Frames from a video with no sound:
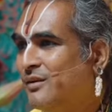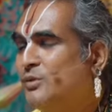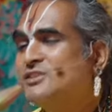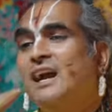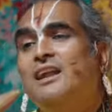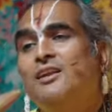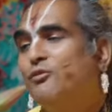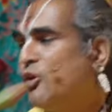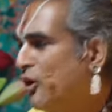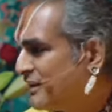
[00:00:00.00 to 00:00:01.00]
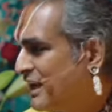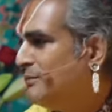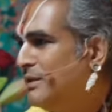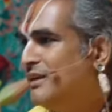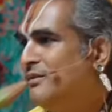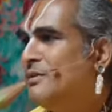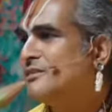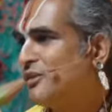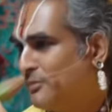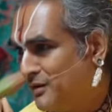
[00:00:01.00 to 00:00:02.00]
Which kind of God can be
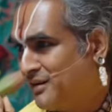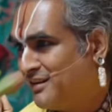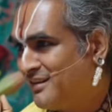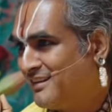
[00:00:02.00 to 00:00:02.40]
miserable?